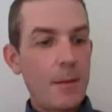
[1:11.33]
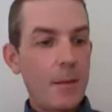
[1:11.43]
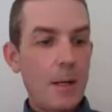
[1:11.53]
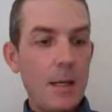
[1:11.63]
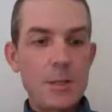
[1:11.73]

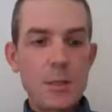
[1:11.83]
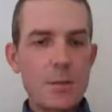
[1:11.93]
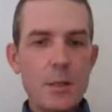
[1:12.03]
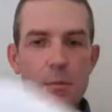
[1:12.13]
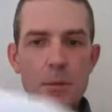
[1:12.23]
I just
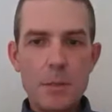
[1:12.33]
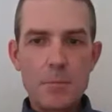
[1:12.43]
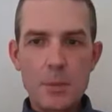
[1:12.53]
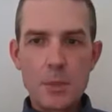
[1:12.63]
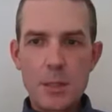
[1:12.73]
read a really
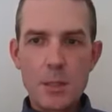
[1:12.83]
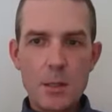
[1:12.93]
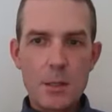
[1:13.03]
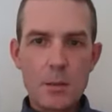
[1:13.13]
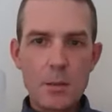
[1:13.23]
brilliant
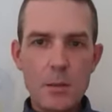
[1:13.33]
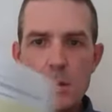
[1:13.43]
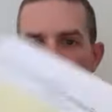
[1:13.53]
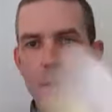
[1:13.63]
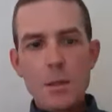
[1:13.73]

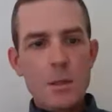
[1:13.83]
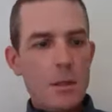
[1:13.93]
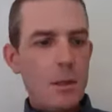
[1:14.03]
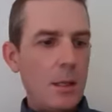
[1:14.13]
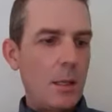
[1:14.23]
article
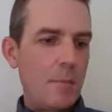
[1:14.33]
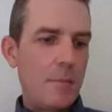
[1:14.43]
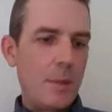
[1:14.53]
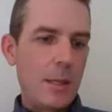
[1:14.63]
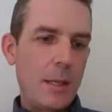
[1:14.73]

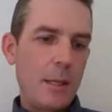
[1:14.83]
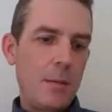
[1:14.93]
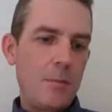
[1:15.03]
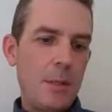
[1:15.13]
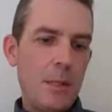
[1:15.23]

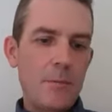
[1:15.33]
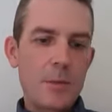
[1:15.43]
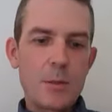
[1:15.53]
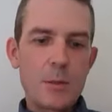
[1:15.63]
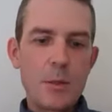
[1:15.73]
by Pier
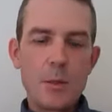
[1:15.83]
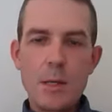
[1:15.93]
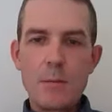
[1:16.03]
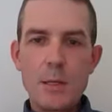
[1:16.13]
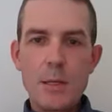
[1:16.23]
Vittorio
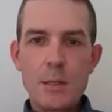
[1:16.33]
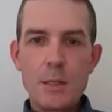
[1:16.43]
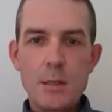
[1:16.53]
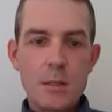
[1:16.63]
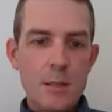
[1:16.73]
Aureli